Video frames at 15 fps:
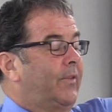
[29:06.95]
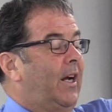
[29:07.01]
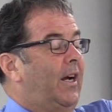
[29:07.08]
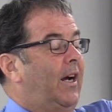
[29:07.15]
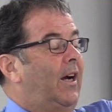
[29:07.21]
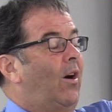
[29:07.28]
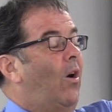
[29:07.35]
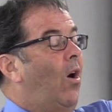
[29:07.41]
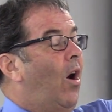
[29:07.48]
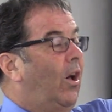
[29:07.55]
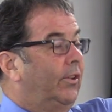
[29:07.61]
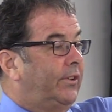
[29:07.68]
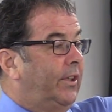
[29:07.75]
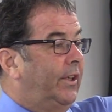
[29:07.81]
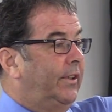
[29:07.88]

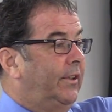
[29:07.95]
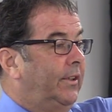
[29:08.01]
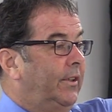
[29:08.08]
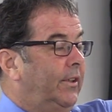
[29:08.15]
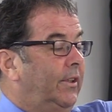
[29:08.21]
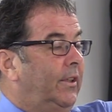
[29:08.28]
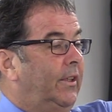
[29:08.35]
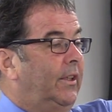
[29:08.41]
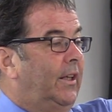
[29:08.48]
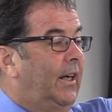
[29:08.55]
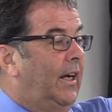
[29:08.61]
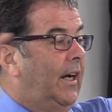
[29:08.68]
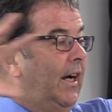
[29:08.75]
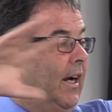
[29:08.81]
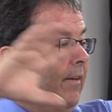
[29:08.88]
altered,
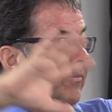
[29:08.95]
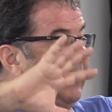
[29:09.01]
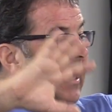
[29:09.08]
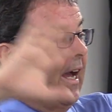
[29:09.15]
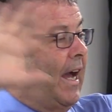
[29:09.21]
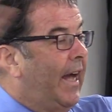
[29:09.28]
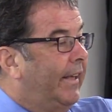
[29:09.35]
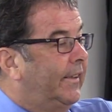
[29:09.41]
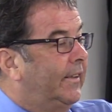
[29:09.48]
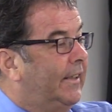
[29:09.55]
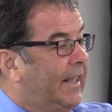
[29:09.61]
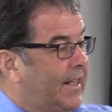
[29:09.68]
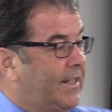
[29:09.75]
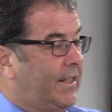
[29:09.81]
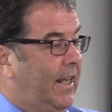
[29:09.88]
that
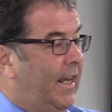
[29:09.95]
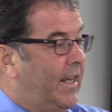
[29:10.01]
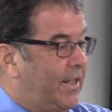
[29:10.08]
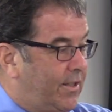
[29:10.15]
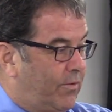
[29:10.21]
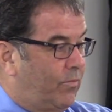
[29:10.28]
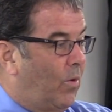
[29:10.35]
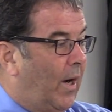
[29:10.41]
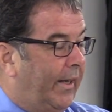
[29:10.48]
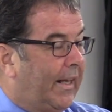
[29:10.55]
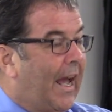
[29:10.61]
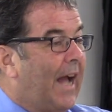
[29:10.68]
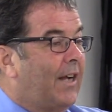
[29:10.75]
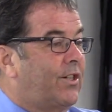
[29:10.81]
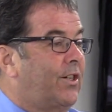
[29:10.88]
this is what
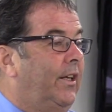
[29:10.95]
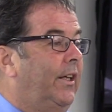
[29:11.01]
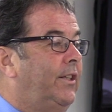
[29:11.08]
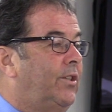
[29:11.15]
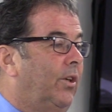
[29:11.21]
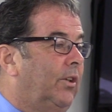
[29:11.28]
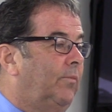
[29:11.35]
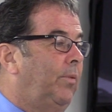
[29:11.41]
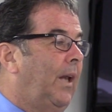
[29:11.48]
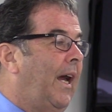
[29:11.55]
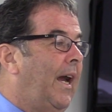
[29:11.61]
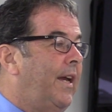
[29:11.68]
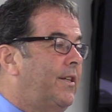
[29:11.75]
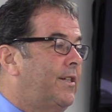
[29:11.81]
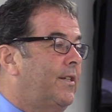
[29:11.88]
actually took
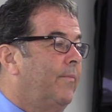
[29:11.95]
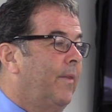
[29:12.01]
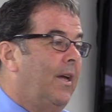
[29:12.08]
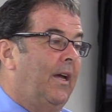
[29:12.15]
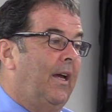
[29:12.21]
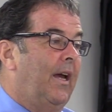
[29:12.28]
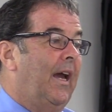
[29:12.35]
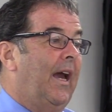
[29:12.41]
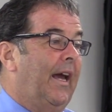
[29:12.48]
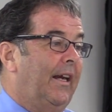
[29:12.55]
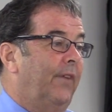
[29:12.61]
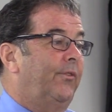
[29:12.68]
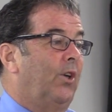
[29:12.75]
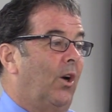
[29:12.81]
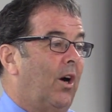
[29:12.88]
place. And
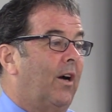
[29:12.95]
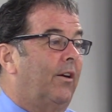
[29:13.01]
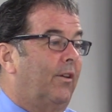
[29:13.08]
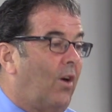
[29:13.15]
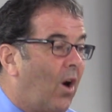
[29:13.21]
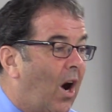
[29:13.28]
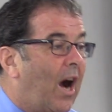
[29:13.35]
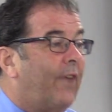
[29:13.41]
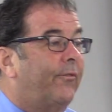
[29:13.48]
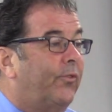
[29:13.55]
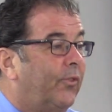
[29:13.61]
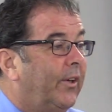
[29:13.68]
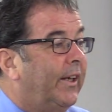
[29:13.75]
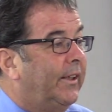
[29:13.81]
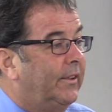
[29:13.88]
if you're
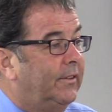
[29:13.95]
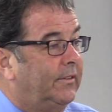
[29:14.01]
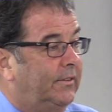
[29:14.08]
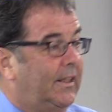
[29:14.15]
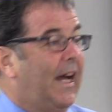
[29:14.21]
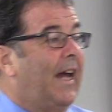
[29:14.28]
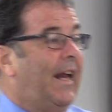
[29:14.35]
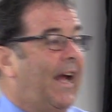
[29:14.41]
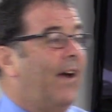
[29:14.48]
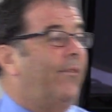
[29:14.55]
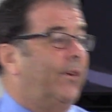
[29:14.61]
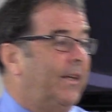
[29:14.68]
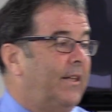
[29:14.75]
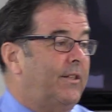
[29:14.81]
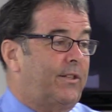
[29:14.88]
offering that
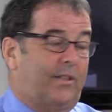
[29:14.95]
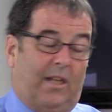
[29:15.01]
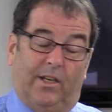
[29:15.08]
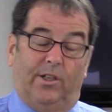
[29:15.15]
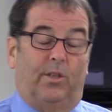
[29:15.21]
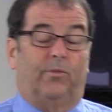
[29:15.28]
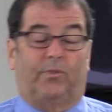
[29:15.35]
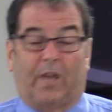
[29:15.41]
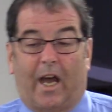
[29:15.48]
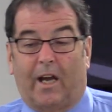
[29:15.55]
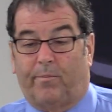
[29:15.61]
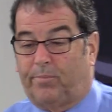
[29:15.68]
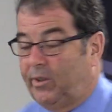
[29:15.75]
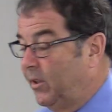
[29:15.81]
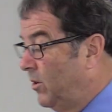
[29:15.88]
evidence, then you've got
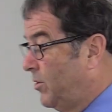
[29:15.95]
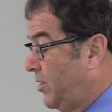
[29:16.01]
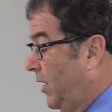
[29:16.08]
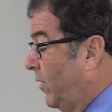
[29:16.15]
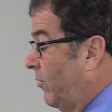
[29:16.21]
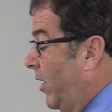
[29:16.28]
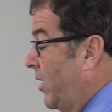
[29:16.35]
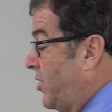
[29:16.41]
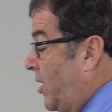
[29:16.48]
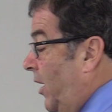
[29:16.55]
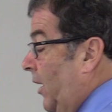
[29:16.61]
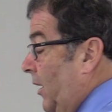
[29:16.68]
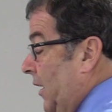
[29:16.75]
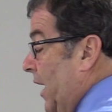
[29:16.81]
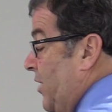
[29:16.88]
to produce the
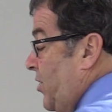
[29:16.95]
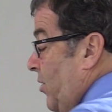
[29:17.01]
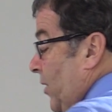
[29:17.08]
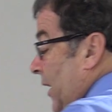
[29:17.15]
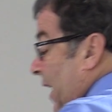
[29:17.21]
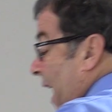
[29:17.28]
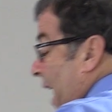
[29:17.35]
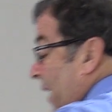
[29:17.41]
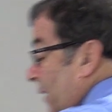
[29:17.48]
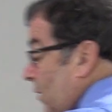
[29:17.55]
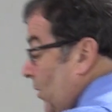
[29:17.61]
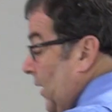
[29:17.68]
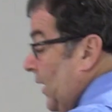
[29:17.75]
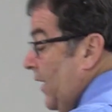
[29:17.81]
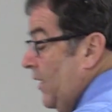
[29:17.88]
original unless you can
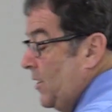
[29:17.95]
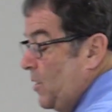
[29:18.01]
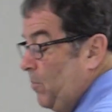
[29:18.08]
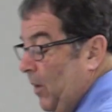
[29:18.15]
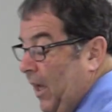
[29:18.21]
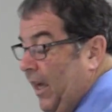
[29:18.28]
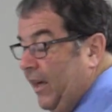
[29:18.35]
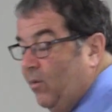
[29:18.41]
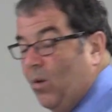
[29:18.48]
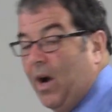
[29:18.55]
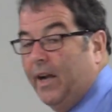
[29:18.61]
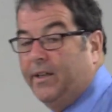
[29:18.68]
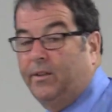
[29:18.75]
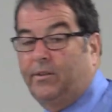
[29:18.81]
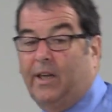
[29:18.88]
adequately explain
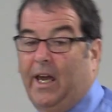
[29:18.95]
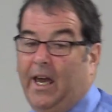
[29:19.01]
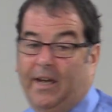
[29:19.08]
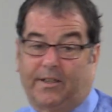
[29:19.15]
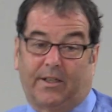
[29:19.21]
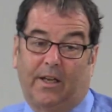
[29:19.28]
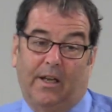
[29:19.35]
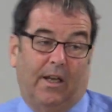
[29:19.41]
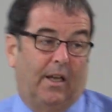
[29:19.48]
why you can't.